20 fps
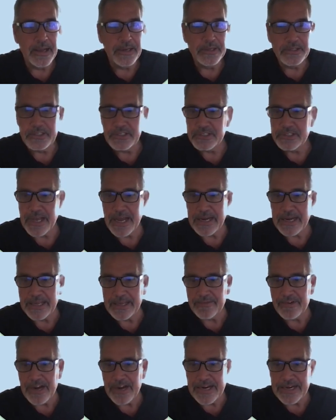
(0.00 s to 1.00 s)
Just to kind of give
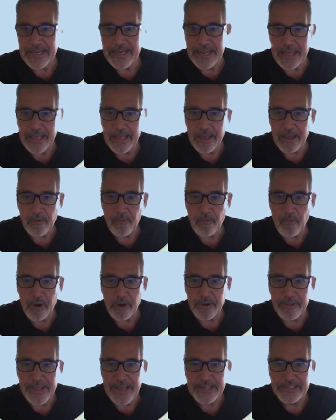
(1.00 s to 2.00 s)
an idea
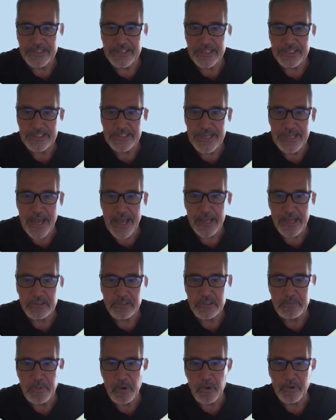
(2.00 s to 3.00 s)
where that sits at,
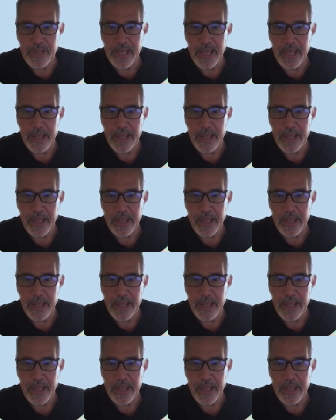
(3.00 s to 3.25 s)
Spokane